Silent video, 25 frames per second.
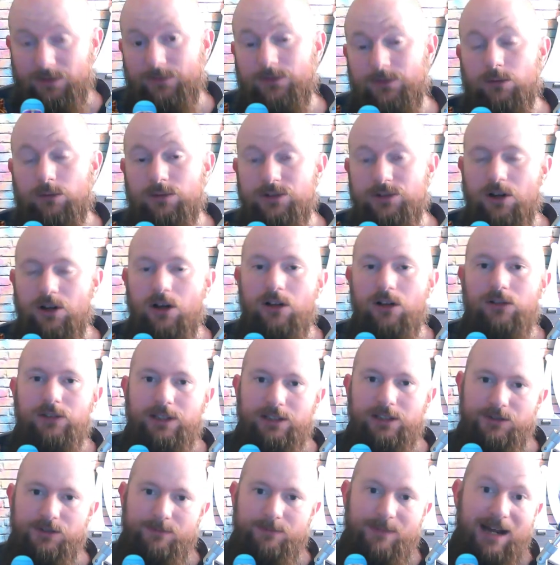with what it's called,
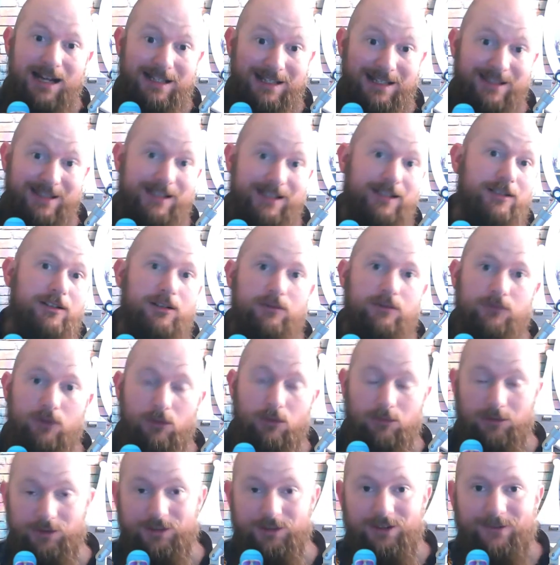little spiny thing that you
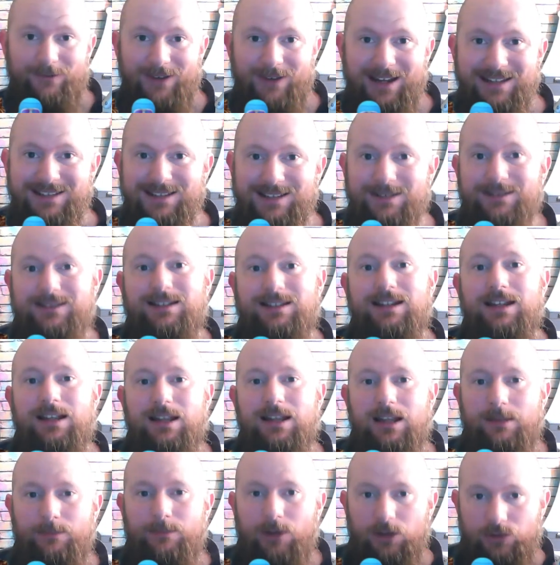roll on your face that
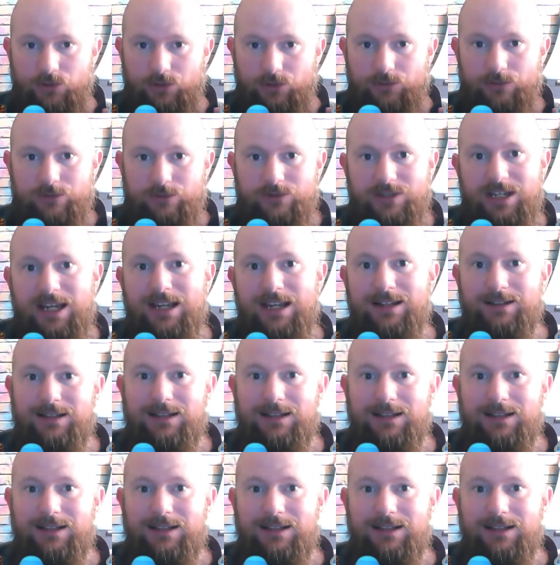punctures your skin